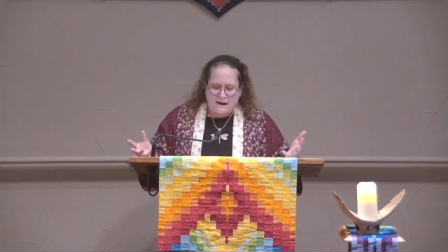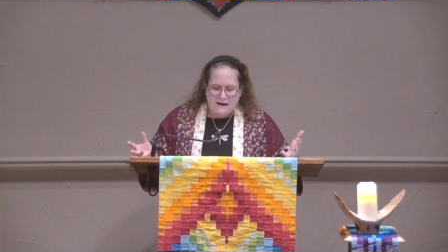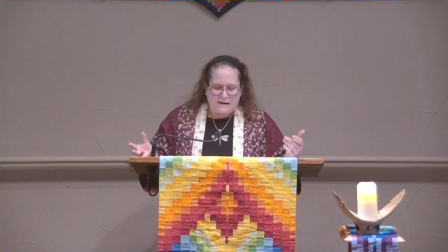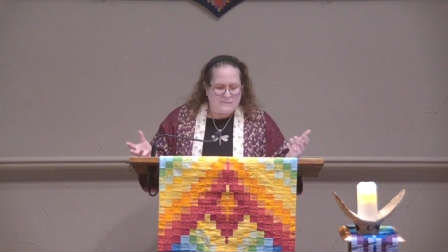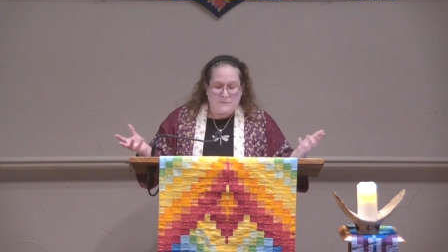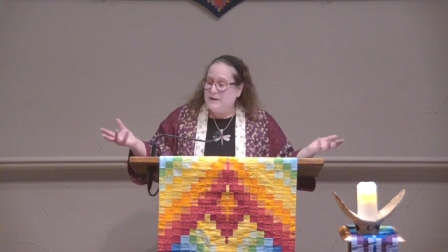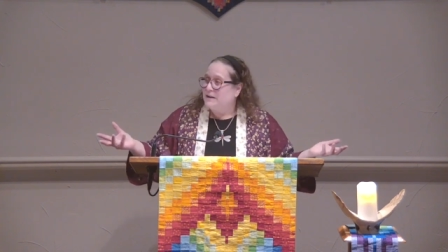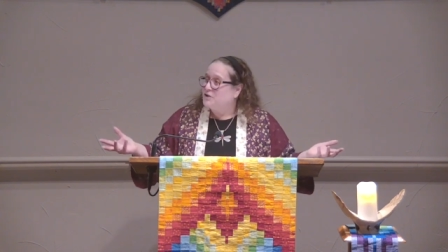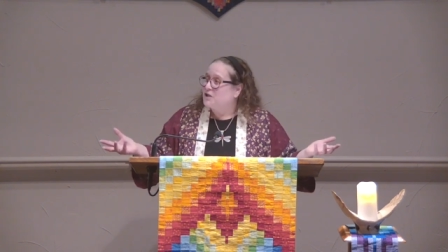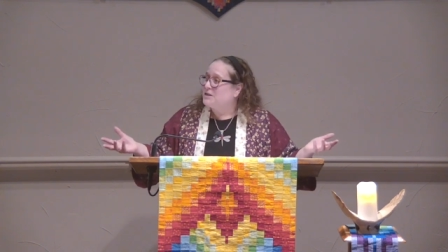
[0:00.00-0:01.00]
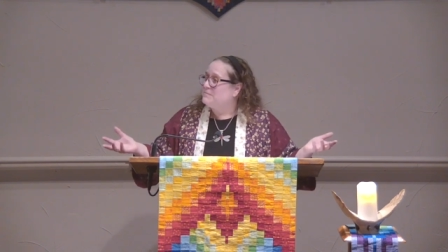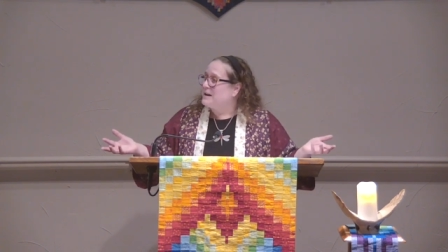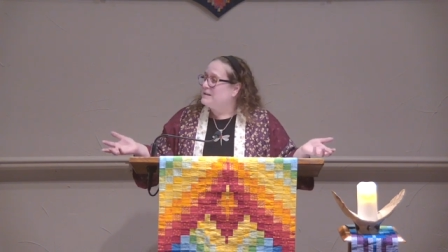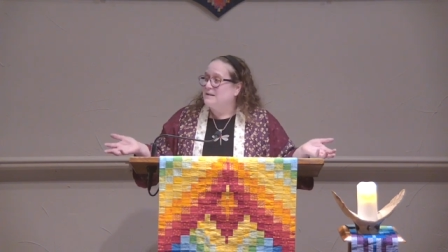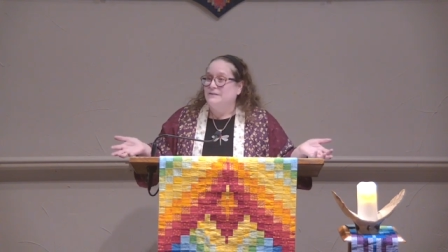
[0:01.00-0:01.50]
The pediatrician
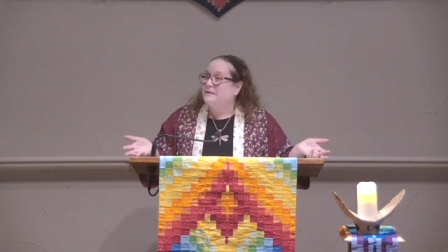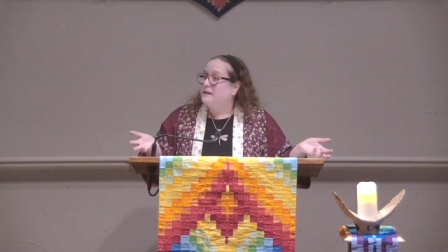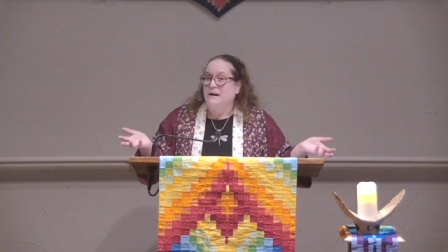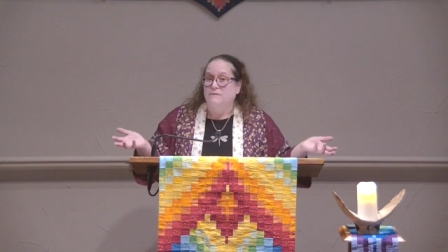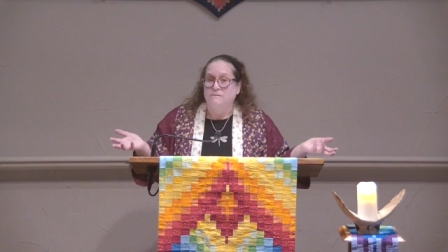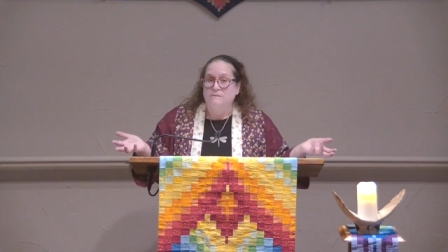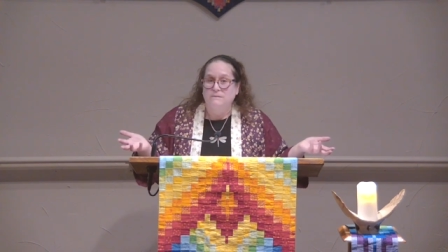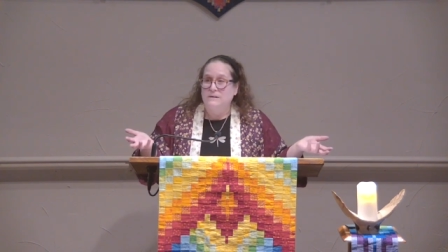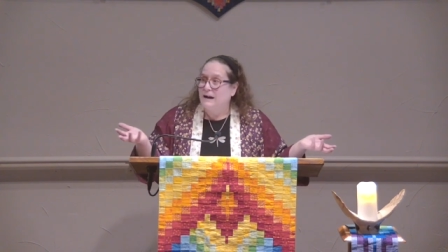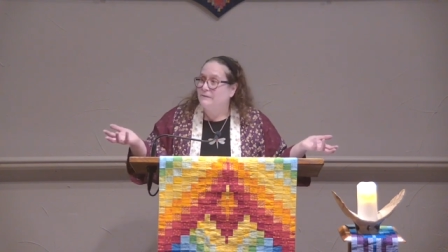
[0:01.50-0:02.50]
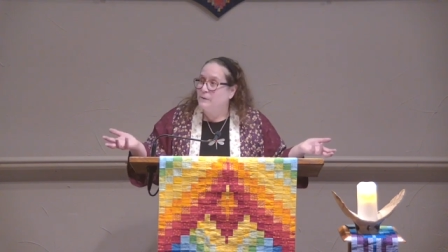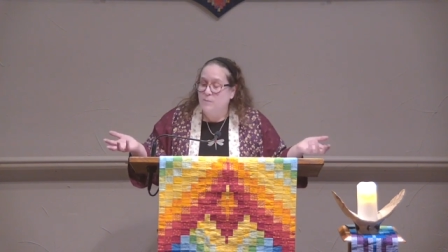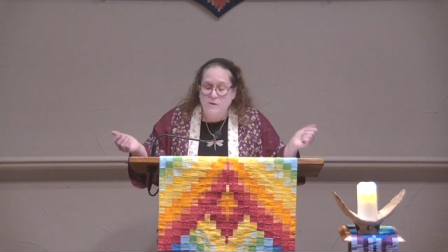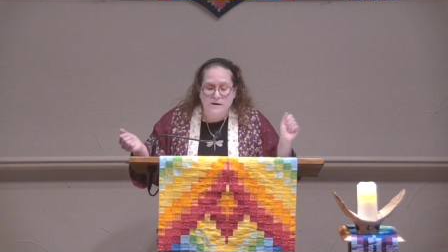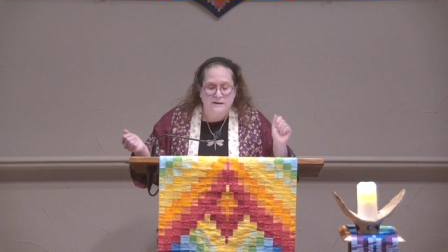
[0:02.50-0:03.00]
might not even have
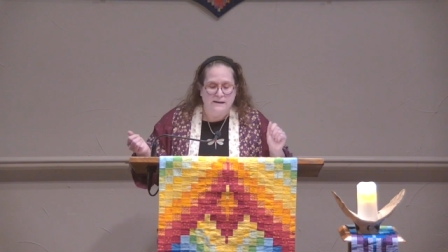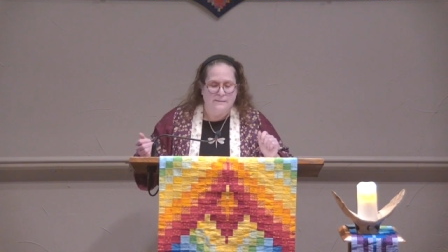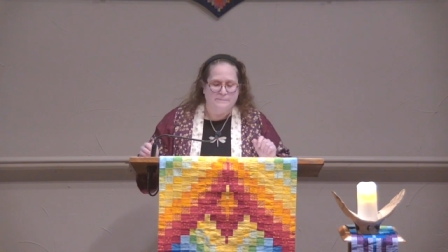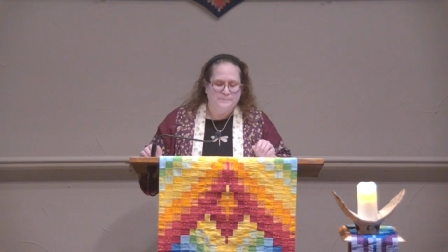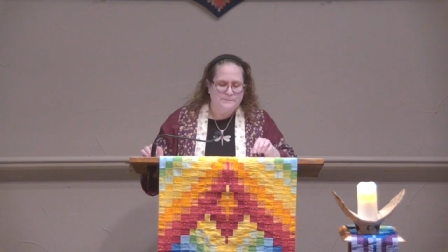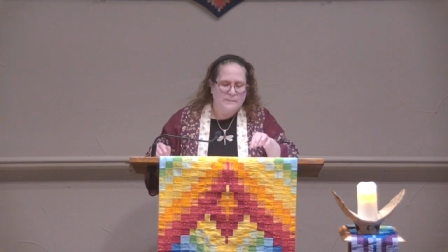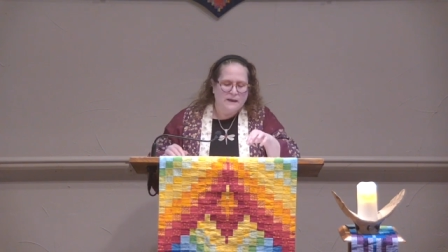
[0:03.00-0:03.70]
reported them.